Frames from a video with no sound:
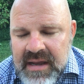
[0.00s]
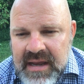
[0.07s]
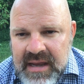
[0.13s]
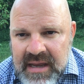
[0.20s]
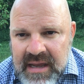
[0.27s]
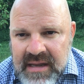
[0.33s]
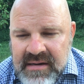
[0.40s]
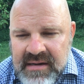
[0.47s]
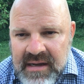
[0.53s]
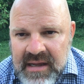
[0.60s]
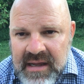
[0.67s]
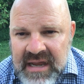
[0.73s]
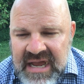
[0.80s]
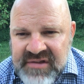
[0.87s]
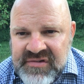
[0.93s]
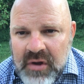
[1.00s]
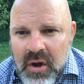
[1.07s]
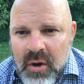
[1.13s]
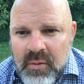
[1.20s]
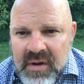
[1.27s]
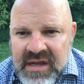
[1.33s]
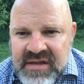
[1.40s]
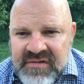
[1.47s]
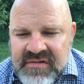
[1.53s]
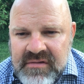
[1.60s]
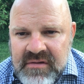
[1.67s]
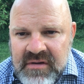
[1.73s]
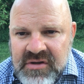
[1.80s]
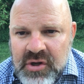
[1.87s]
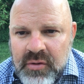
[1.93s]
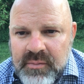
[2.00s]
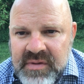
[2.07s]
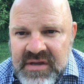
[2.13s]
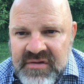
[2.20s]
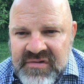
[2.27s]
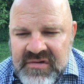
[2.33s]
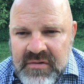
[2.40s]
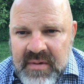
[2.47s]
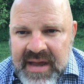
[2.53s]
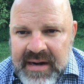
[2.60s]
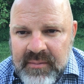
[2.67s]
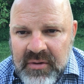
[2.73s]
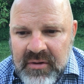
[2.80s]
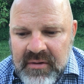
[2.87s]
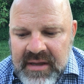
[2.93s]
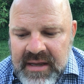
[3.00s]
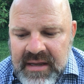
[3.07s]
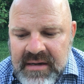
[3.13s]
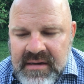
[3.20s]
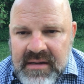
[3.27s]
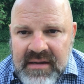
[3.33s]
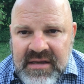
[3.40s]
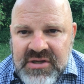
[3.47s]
And as always, don't be a zoo animal and